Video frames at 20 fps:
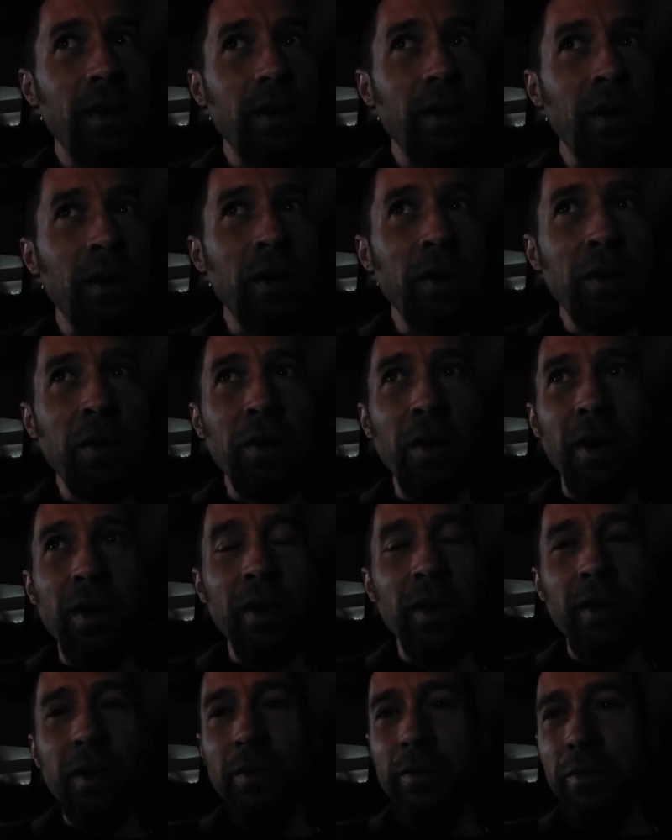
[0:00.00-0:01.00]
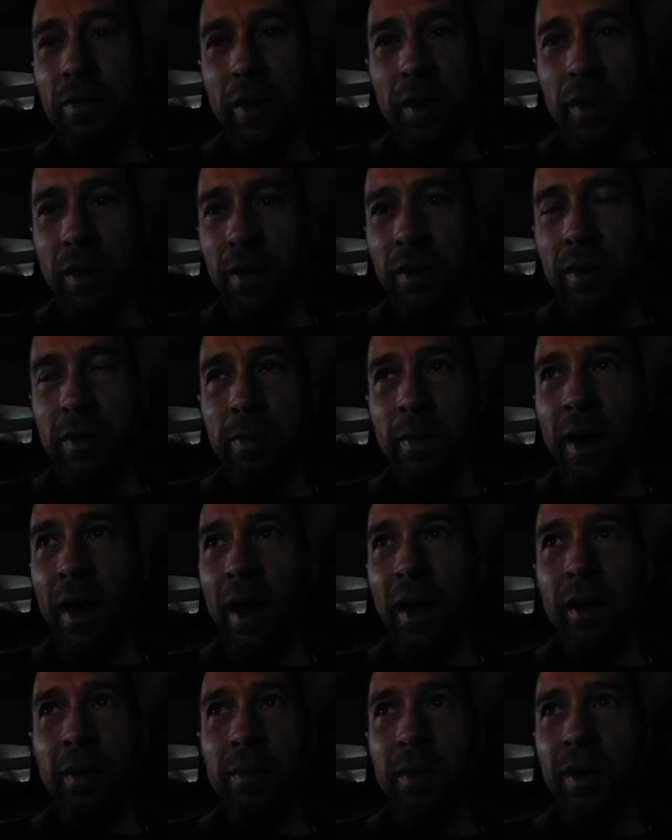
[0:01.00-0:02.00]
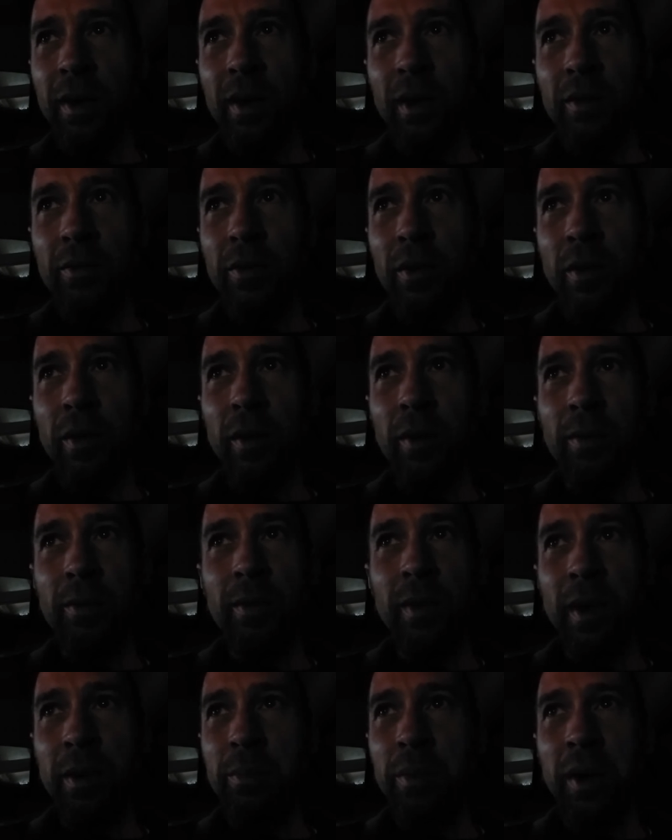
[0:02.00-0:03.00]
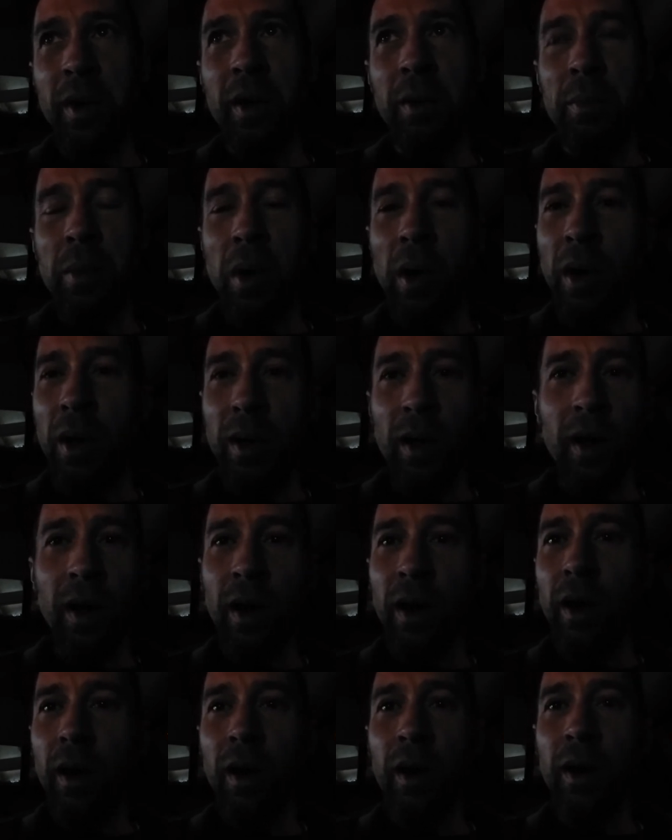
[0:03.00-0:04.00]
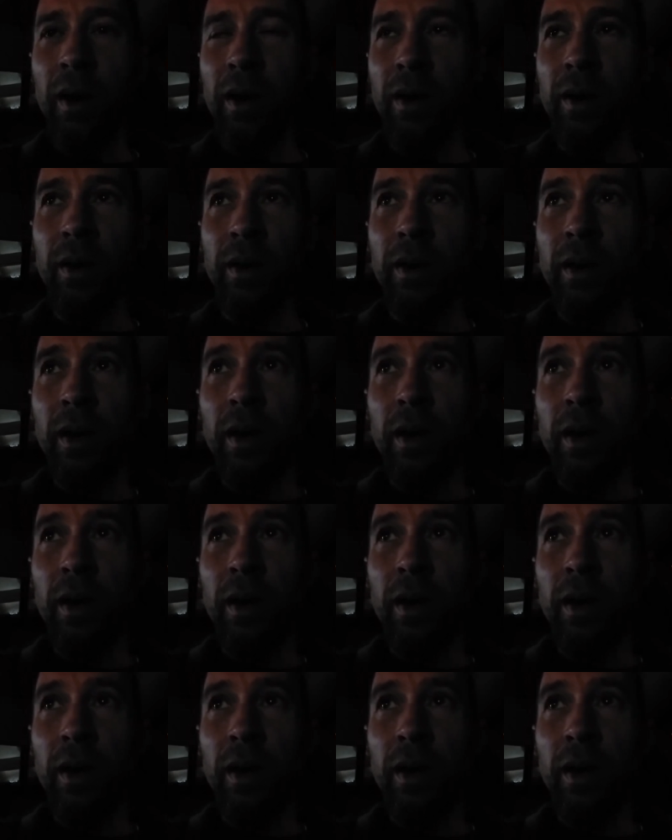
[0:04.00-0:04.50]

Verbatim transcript: who on the field is mad at me for like being a ball hog or